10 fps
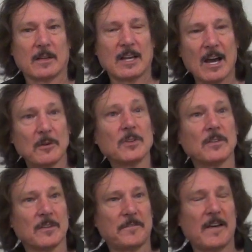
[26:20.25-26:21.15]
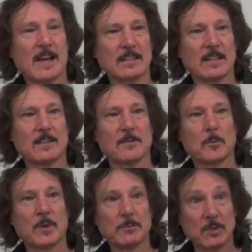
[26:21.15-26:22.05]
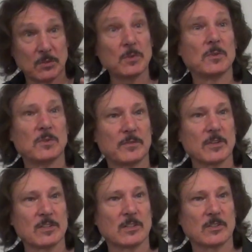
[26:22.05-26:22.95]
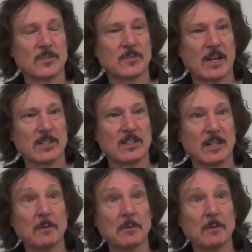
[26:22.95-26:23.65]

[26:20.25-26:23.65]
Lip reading: count on the fact that when we do universal construction,